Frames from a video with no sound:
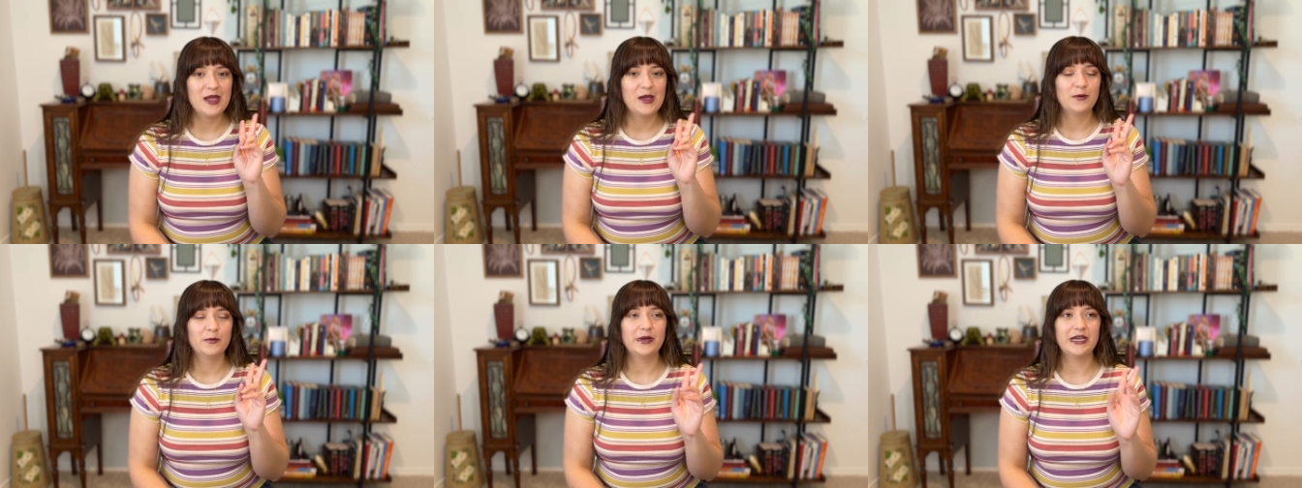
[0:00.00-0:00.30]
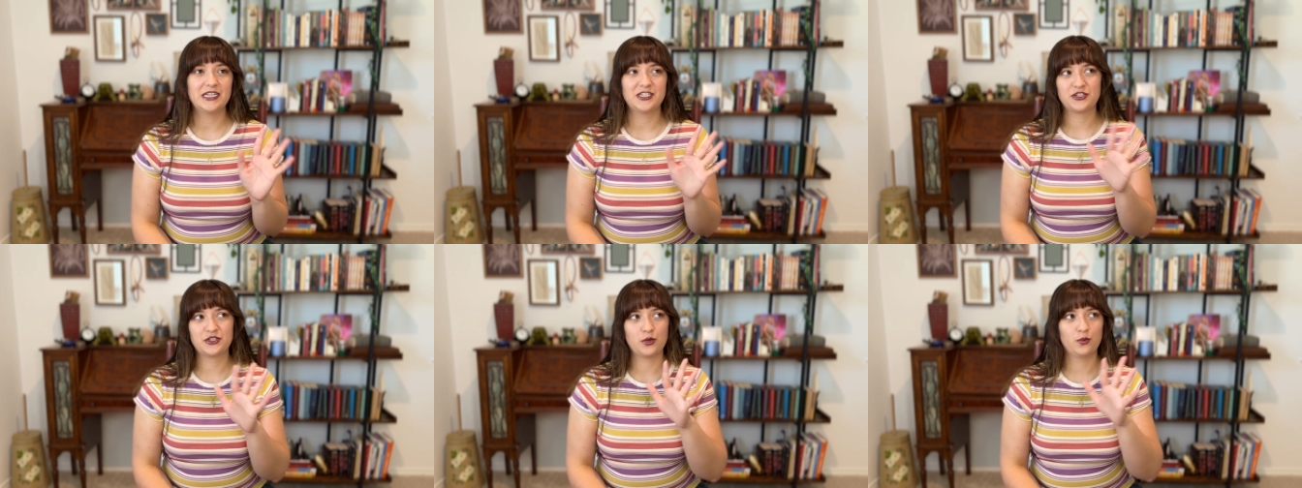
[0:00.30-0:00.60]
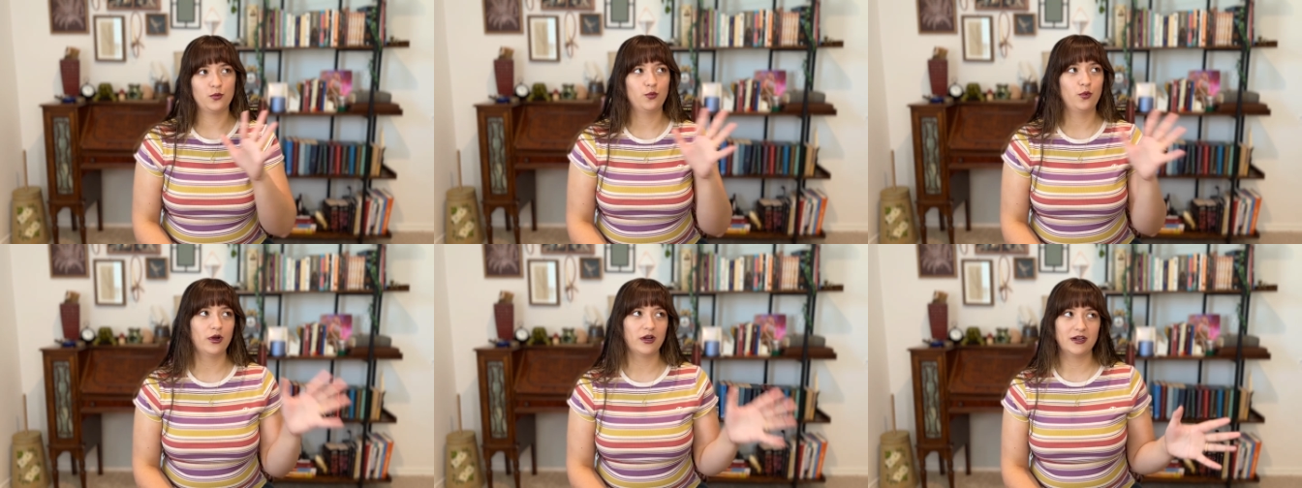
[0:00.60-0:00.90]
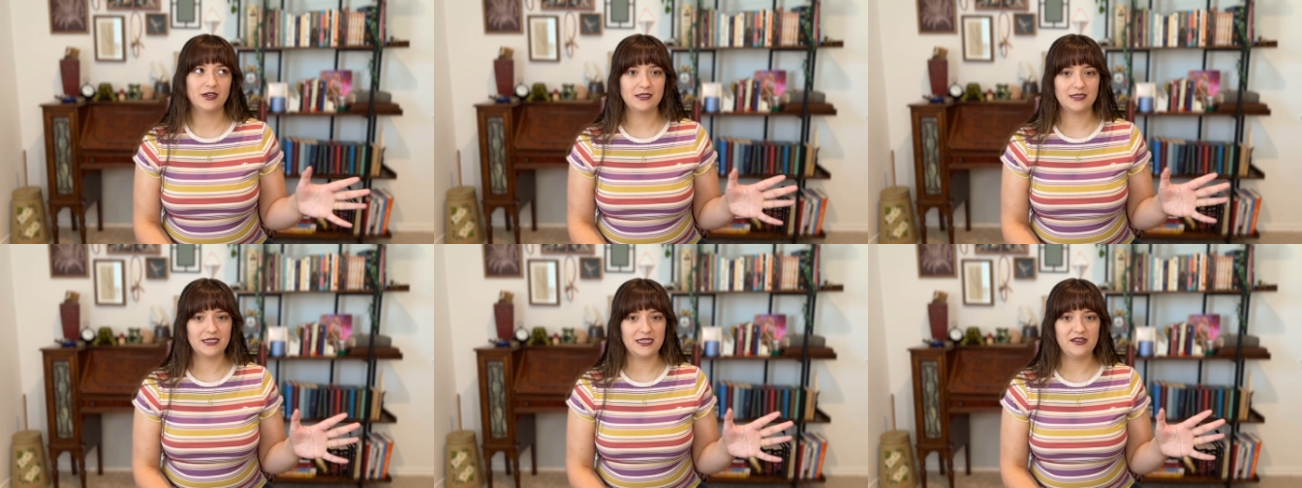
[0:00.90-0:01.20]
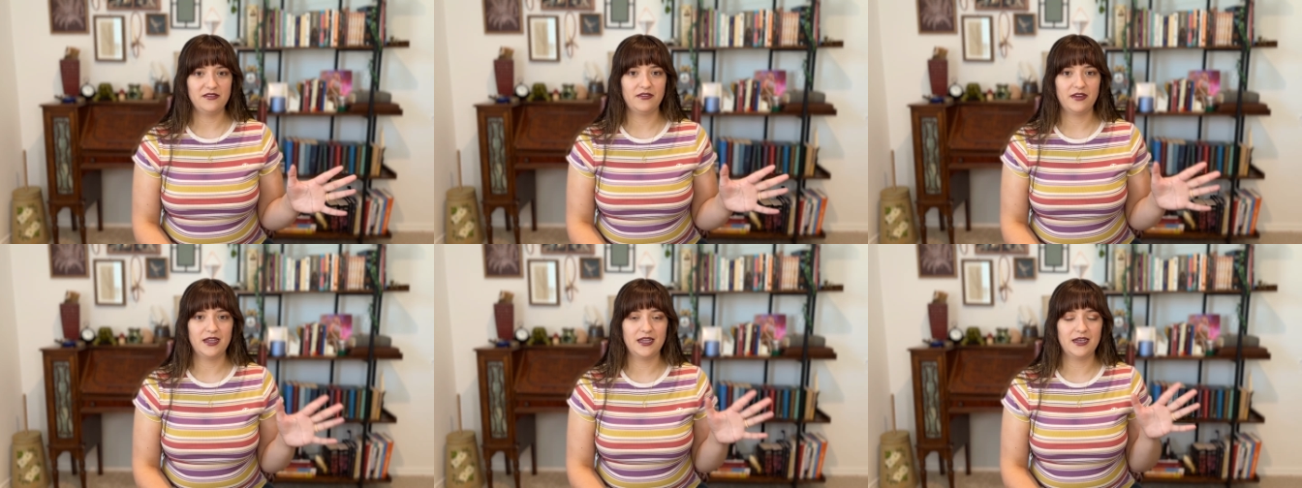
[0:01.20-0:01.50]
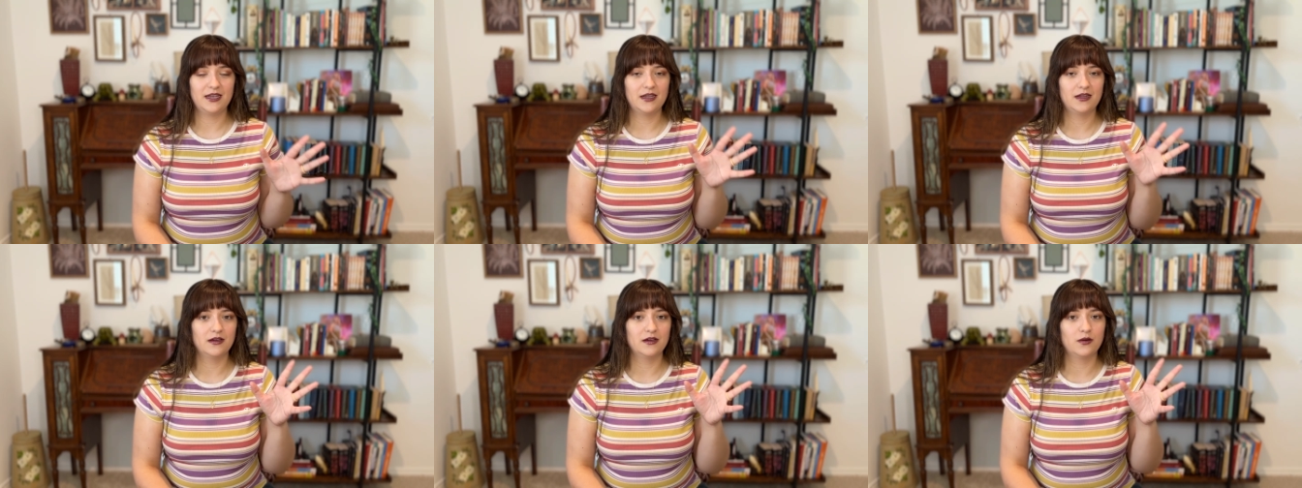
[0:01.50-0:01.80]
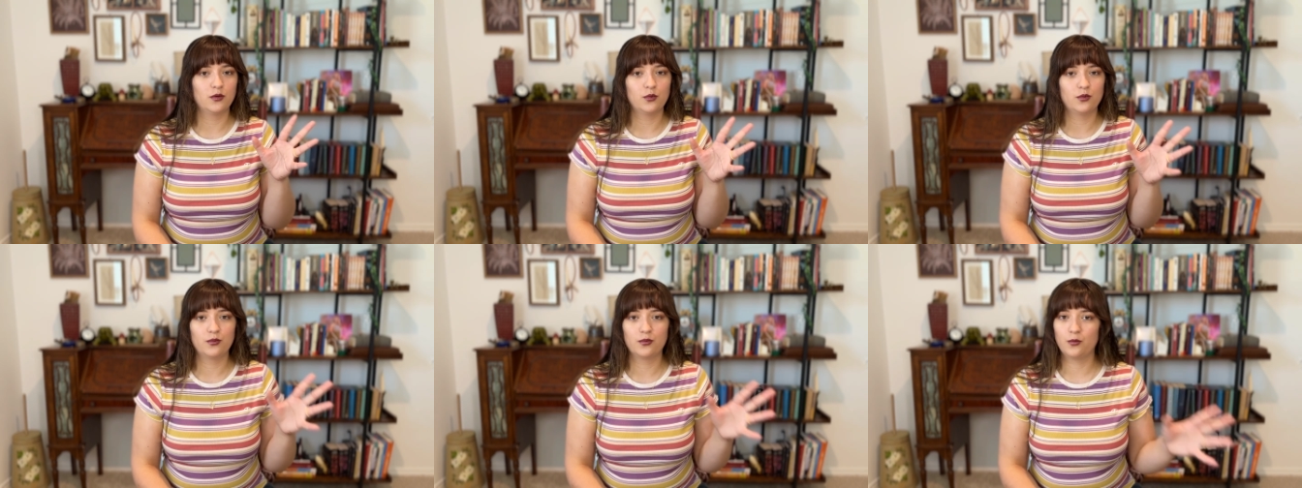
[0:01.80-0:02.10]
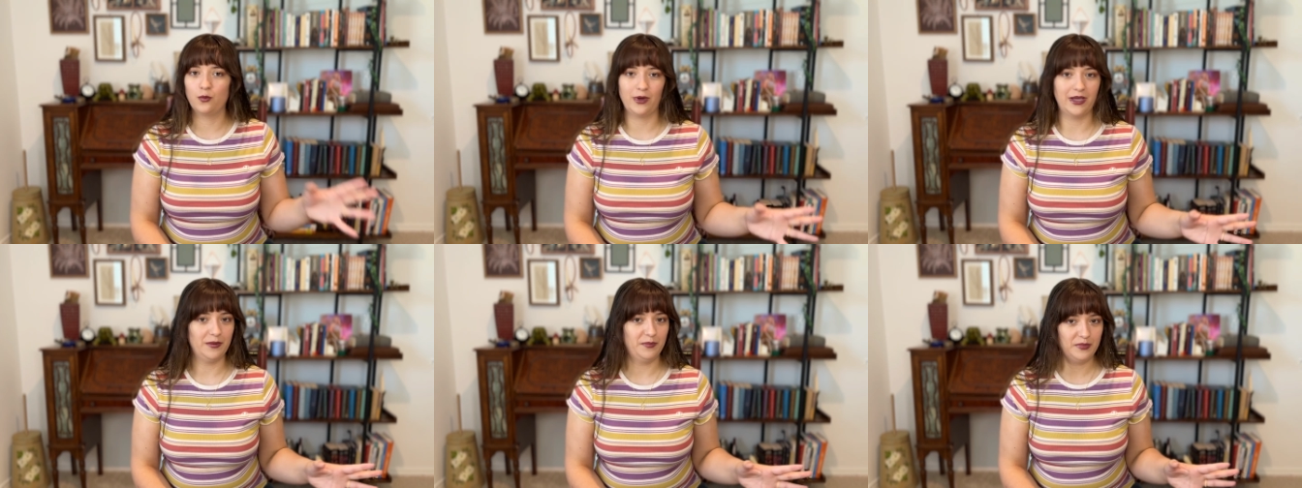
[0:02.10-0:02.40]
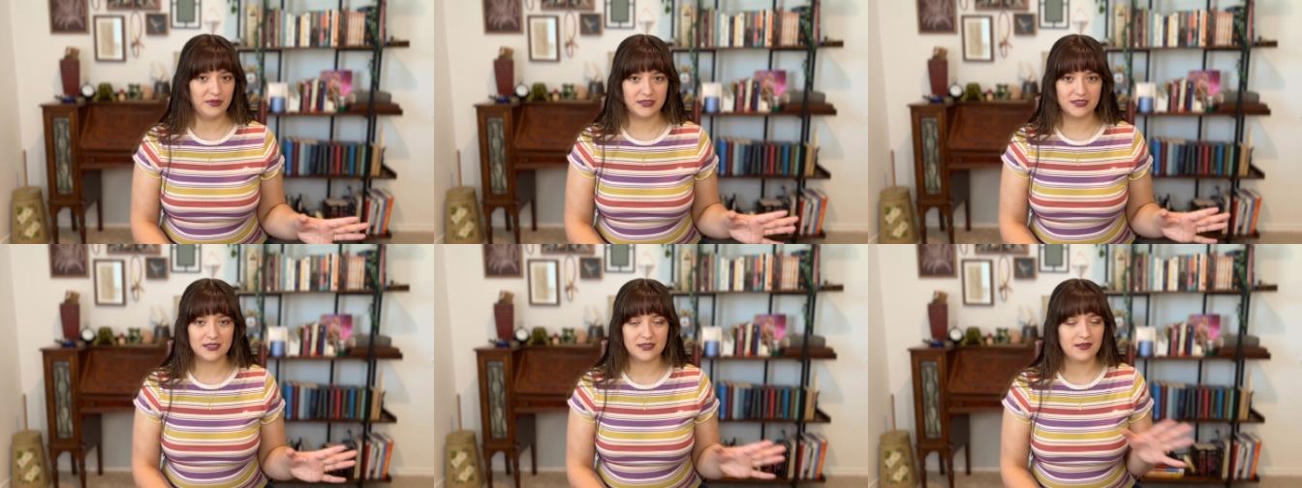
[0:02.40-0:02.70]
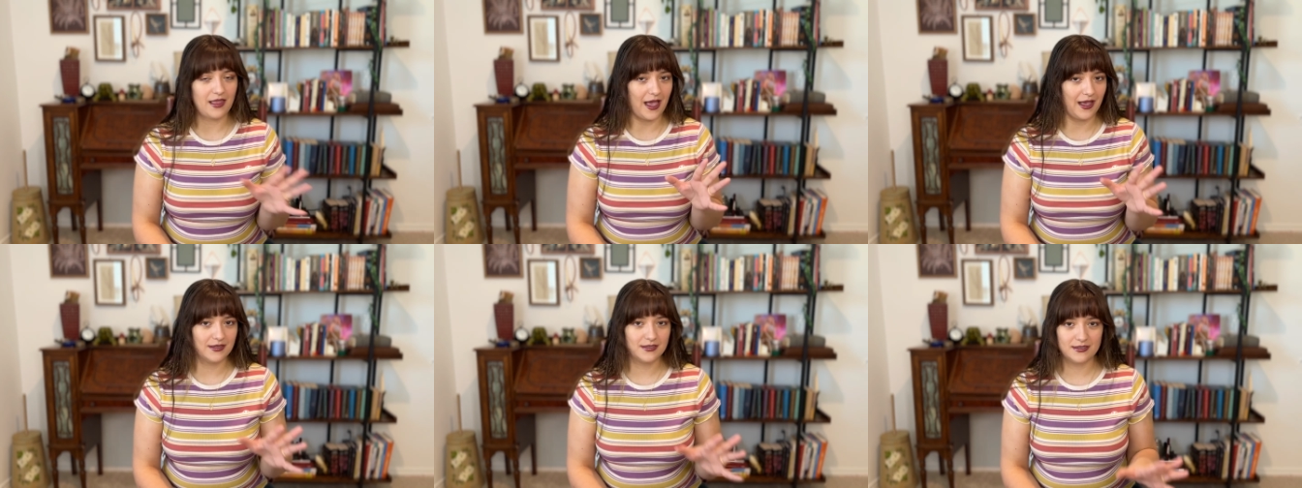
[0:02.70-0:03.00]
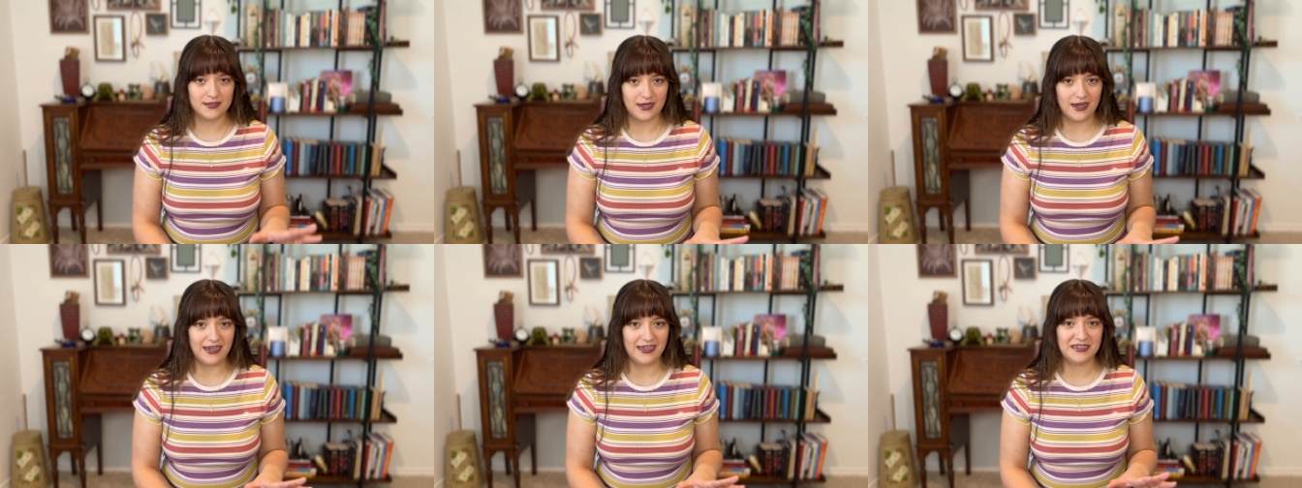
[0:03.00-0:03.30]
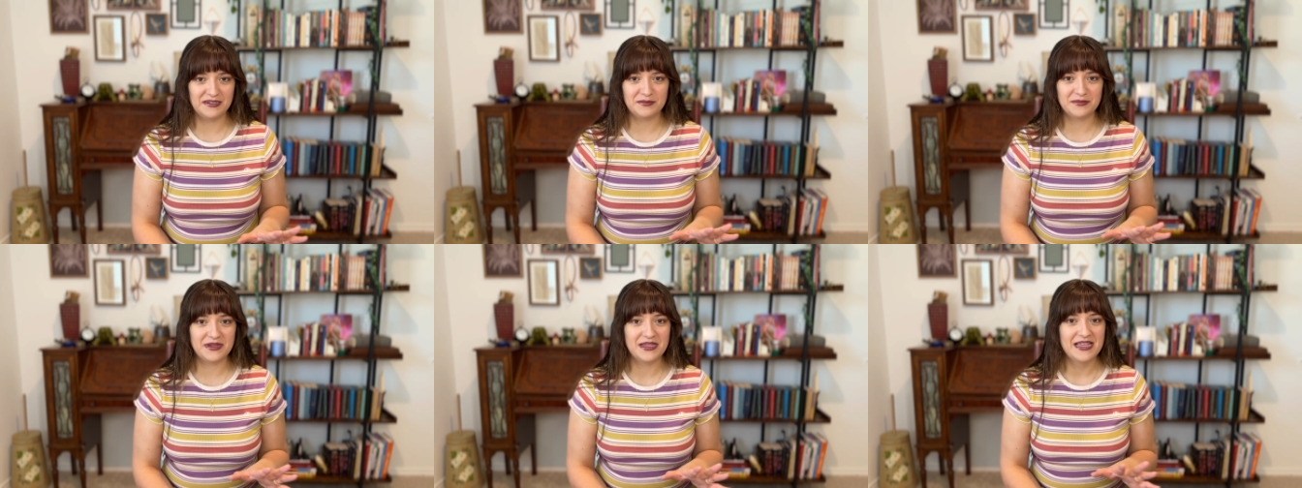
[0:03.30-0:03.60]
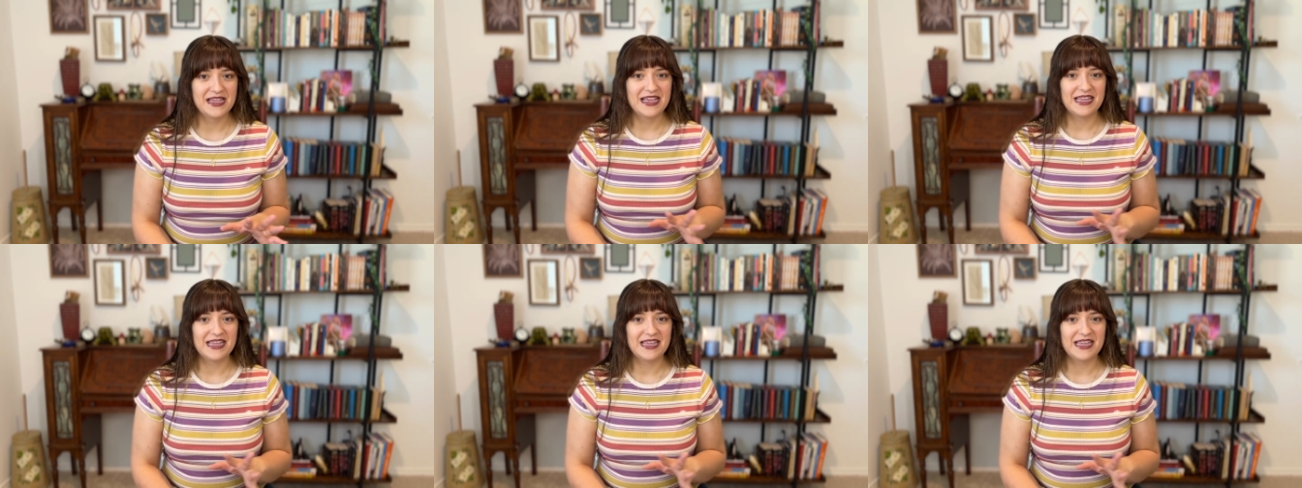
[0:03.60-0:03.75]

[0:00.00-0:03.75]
which weren't even whips last time.